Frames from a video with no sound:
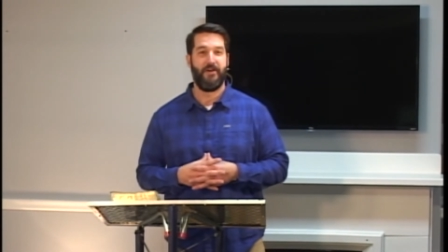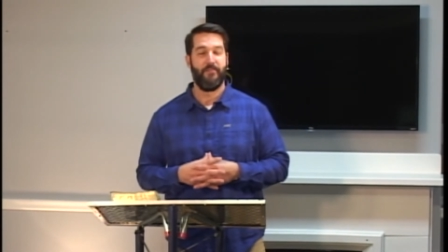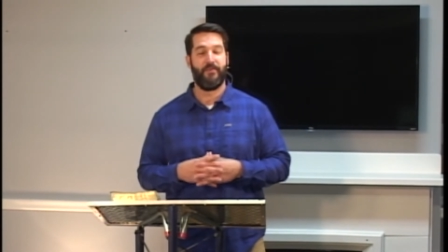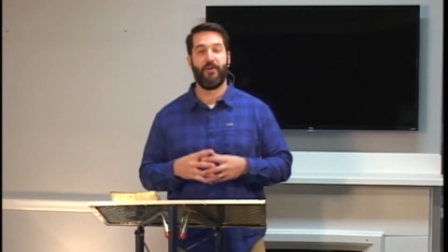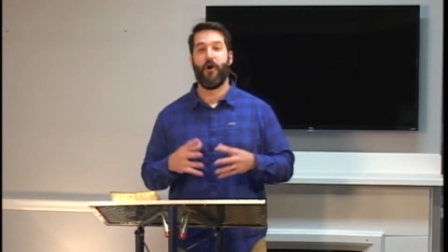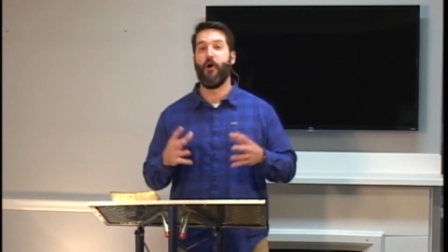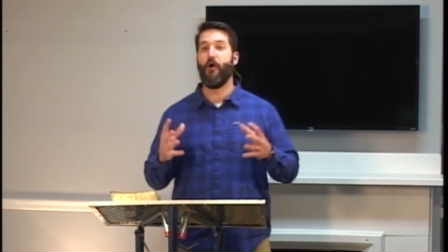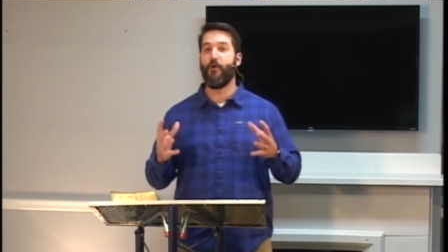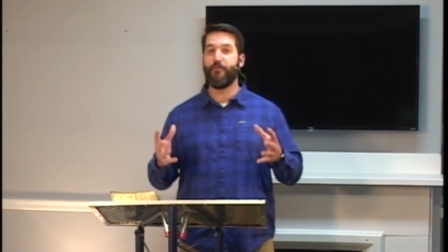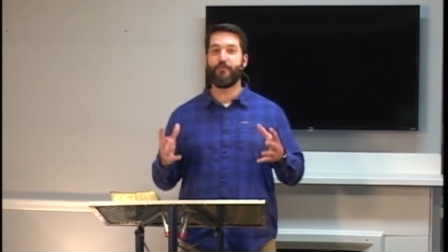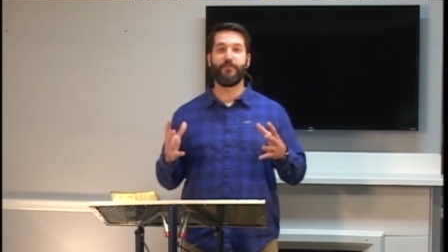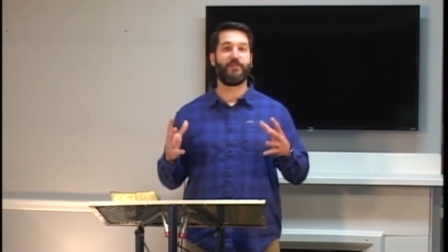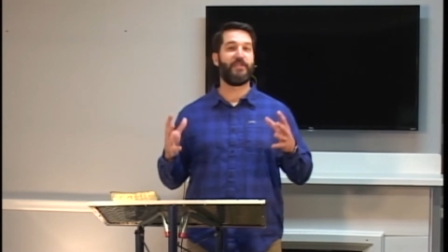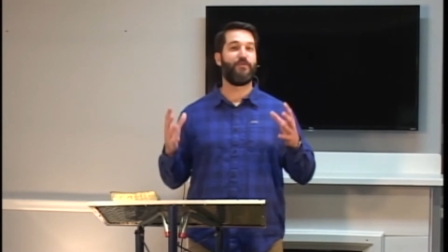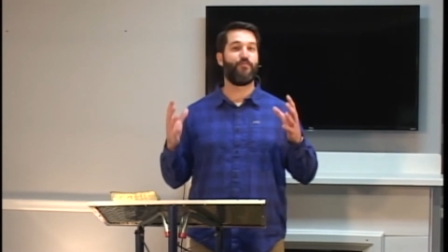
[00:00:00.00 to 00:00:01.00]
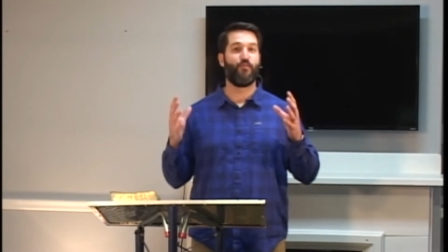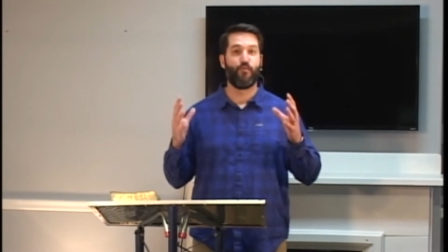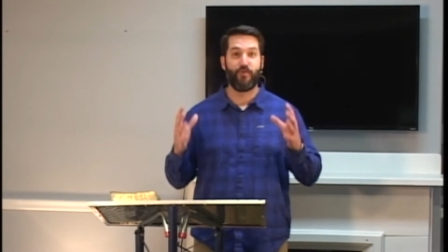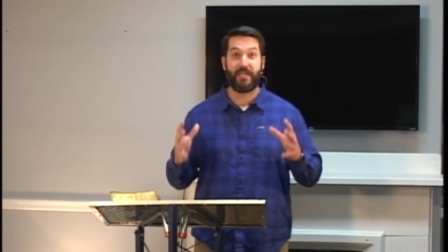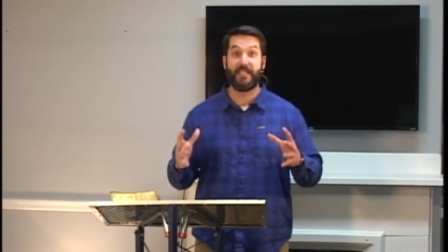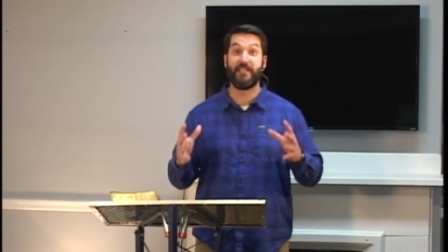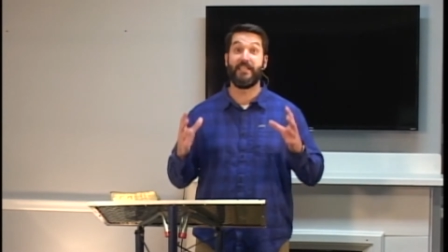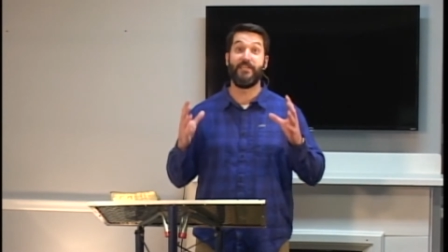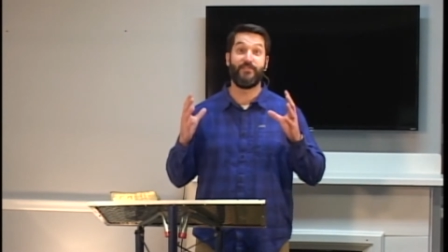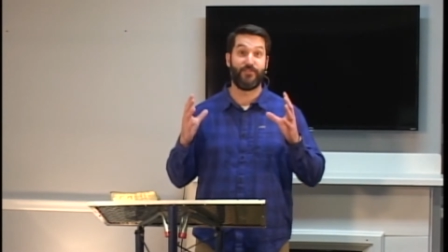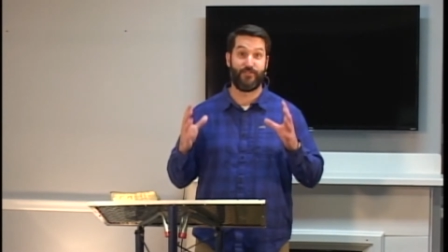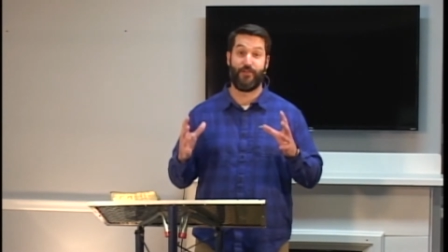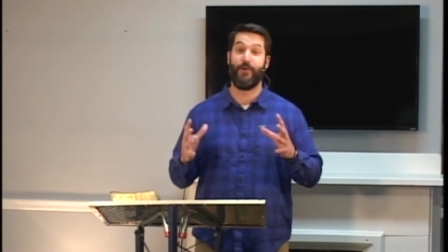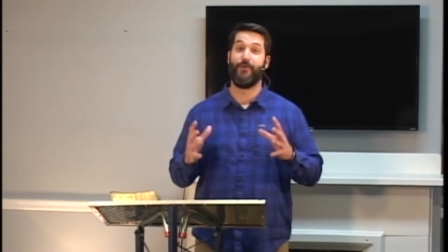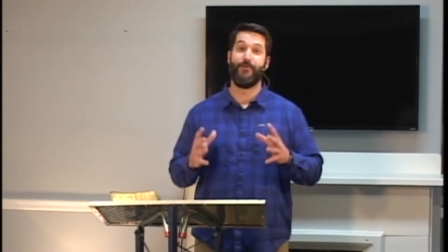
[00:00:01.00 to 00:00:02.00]
but hopefully really
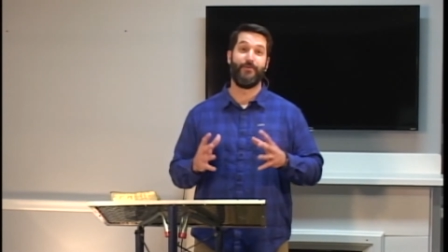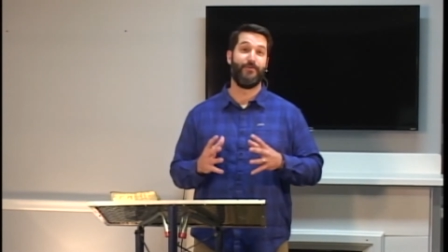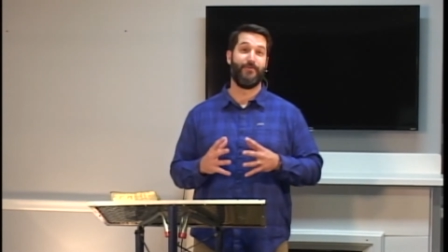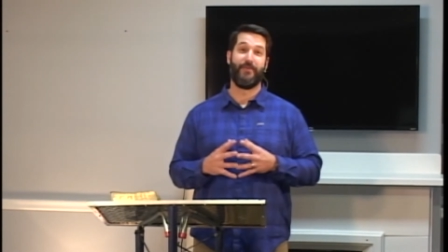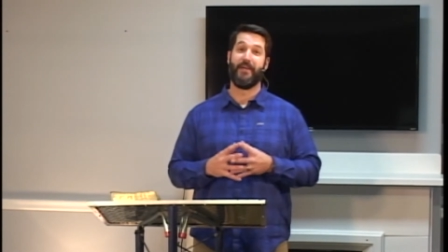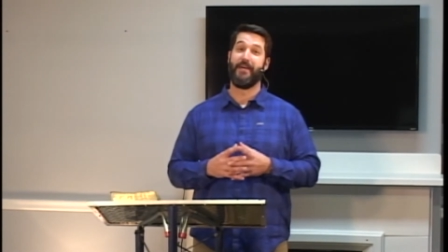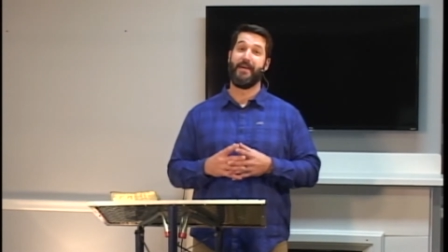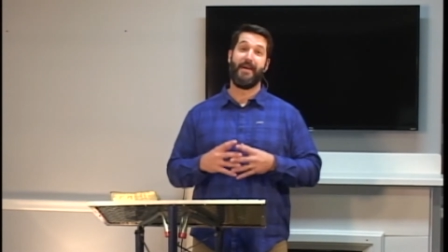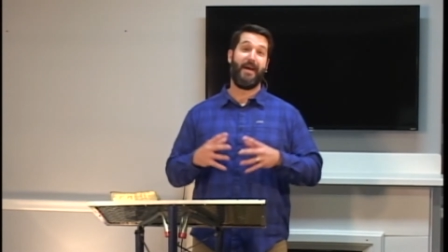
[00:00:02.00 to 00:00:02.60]
soon.